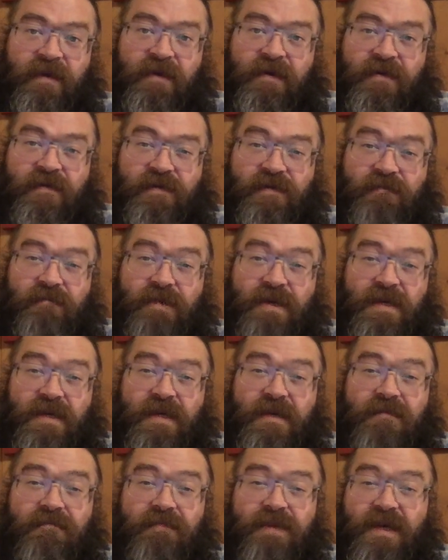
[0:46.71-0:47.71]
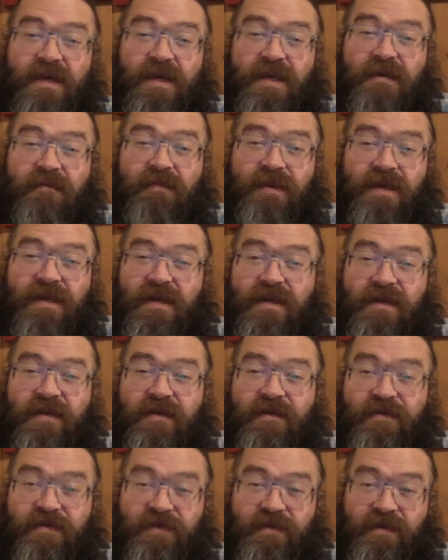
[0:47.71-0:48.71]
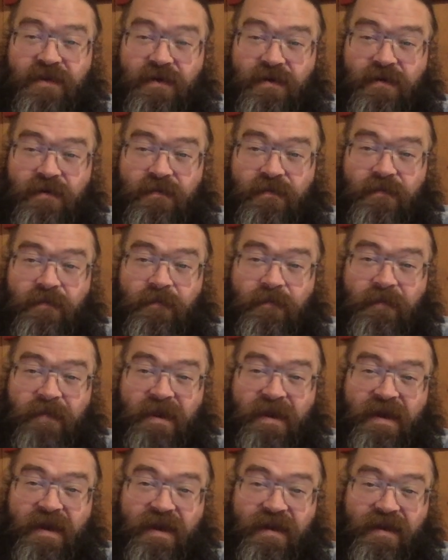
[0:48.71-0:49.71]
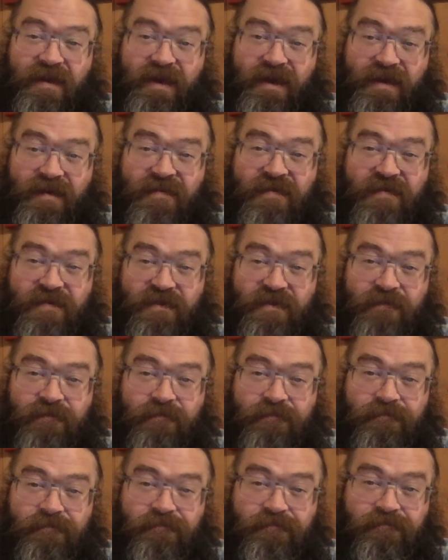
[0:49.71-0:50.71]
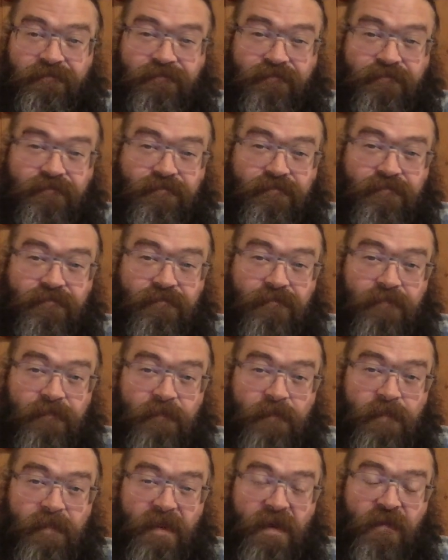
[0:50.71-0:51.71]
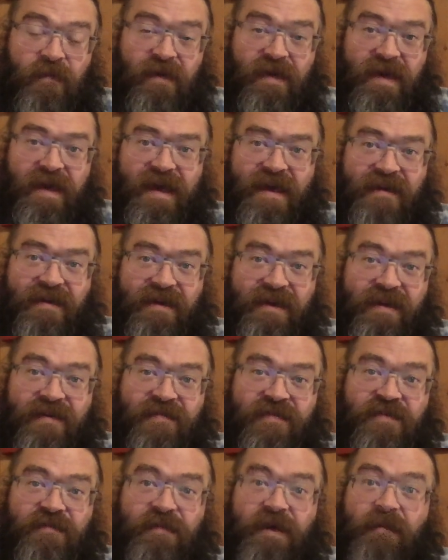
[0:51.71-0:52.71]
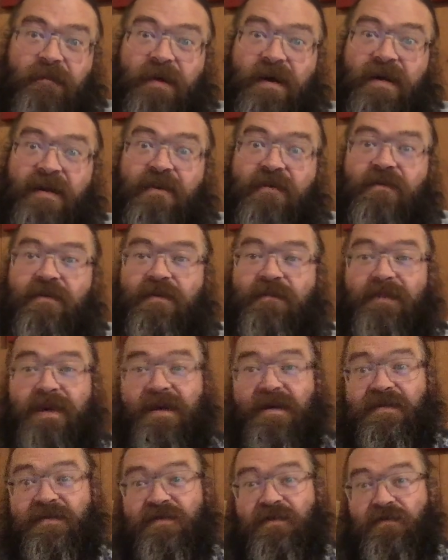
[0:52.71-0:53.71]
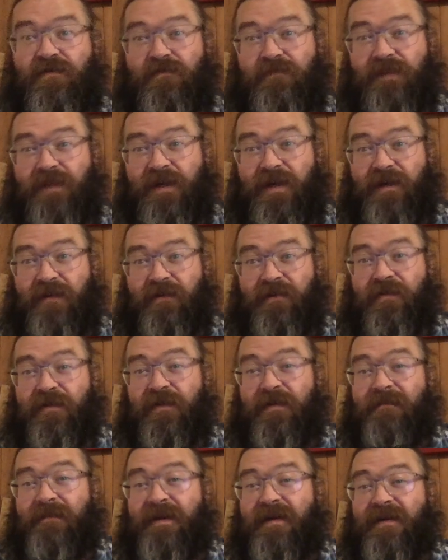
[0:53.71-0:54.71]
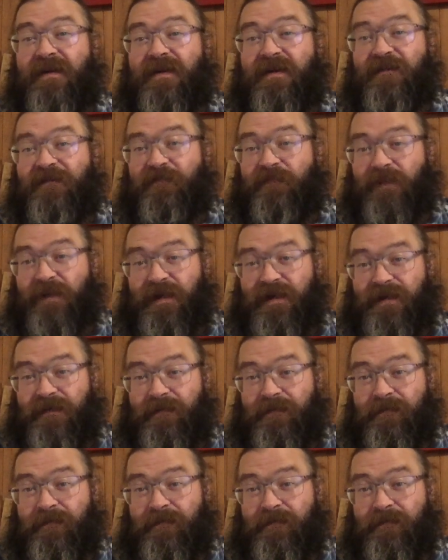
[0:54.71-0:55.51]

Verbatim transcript: So many, many, many years ago, I had cancer. And when I had cancer, my body couldn't make its own blood or couldn't make enough blood.